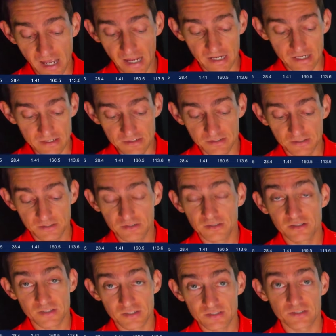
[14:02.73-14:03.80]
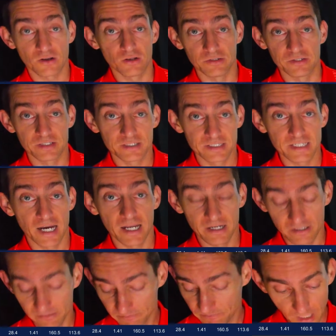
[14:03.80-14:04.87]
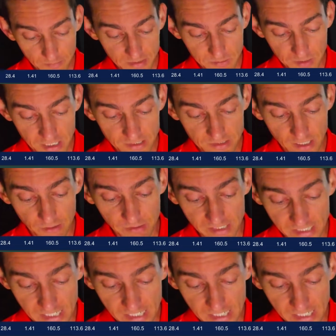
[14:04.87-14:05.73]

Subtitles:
that is solid data. Club speeds though,